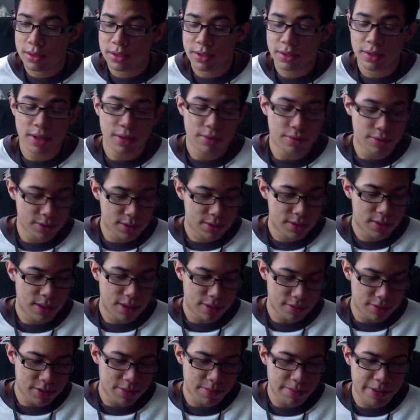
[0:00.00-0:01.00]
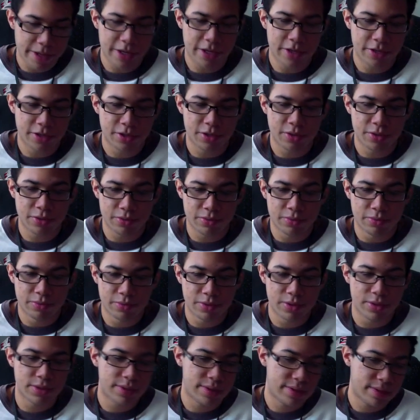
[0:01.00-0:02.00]
So that was the main issue,
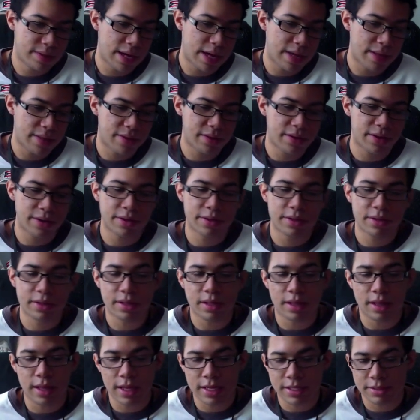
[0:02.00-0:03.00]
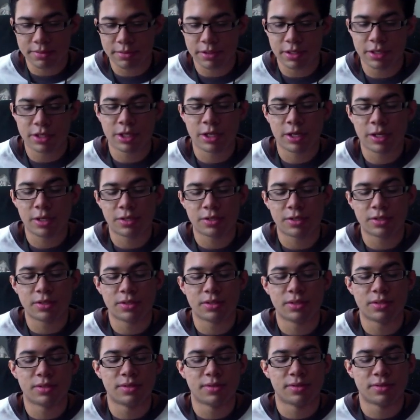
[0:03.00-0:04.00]
was that thing, and then the last minute
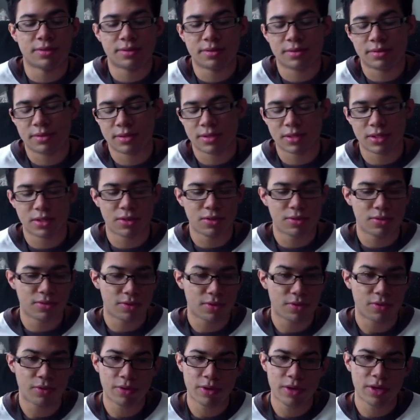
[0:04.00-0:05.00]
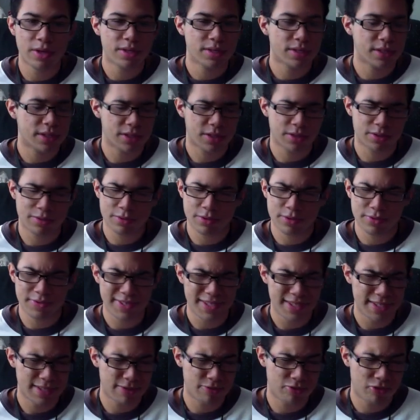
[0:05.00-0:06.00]
changes. So the organization was
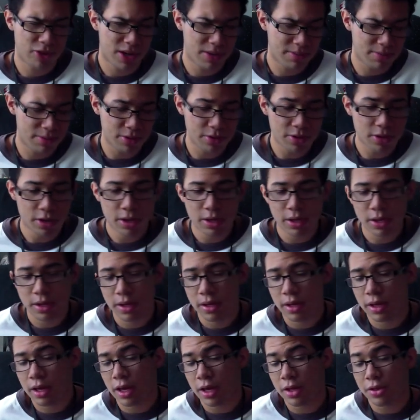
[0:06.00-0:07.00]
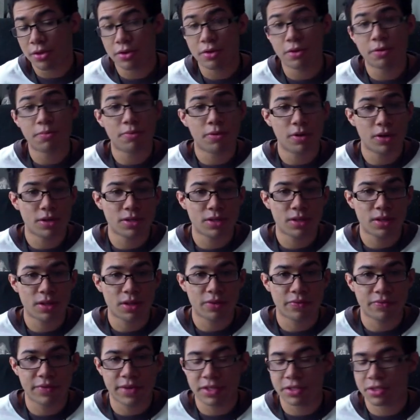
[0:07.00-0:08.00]
really scrambled. The good parts of
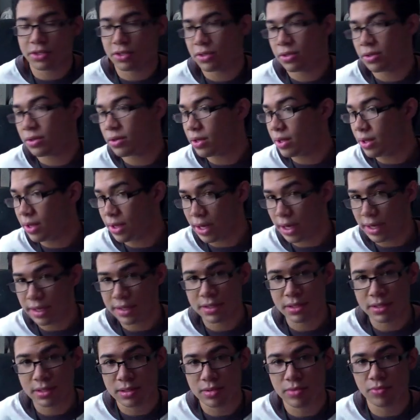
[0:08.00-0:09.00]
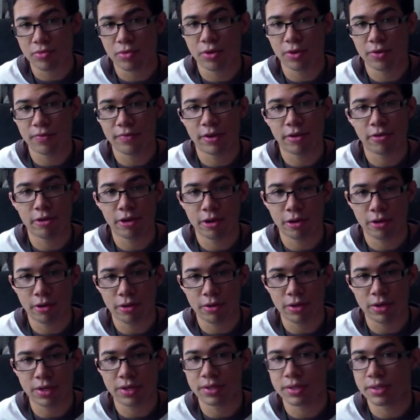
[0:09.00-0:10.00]
the convention: the guests were very
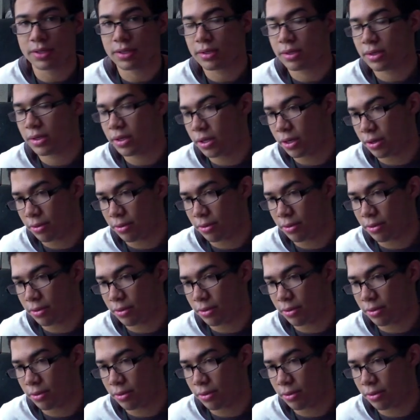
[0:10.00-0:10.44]
courteous.